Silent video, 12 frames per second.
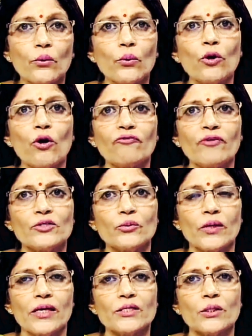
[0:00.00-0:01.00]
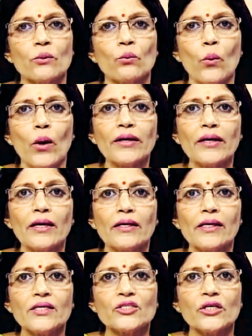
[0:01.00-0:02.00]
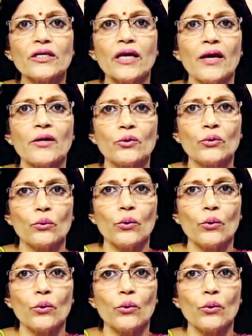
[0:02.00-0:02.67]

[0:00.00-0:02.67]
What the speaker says: role of education, what a teacher can